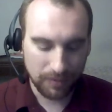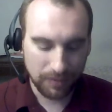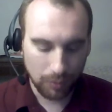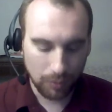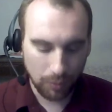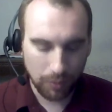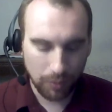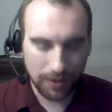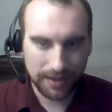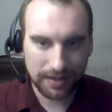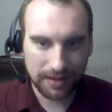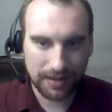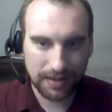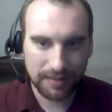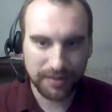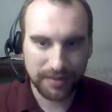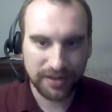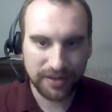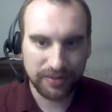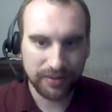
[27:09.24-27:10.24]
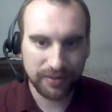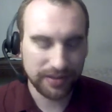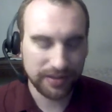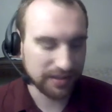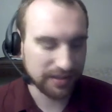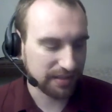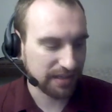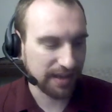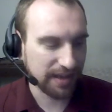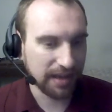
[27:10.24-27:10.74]
What am I going to
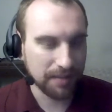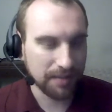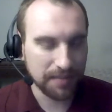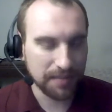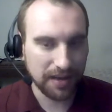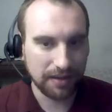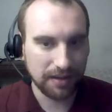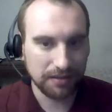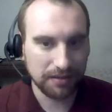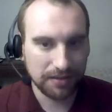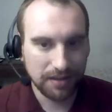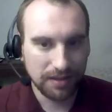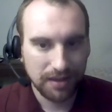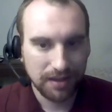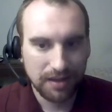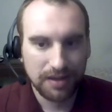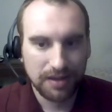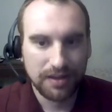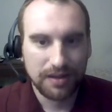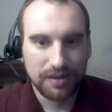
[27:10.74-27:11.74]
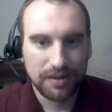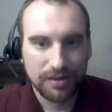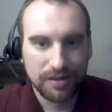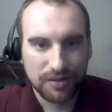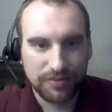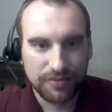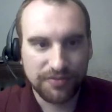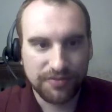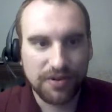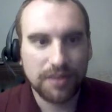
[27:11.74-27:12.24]
say about
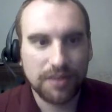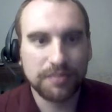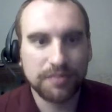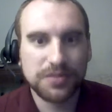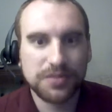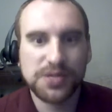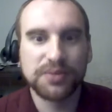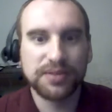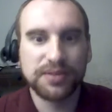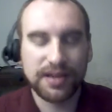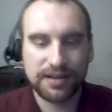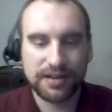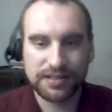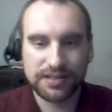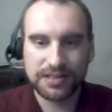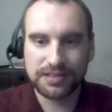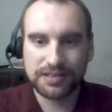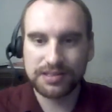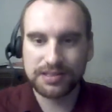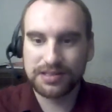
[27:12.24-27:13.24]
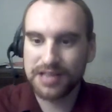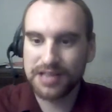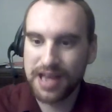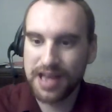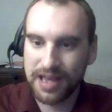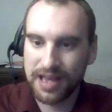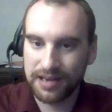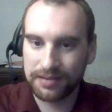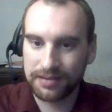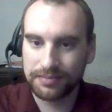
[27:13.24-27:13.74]
from
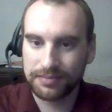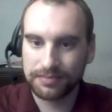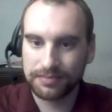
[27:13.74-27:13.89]
2010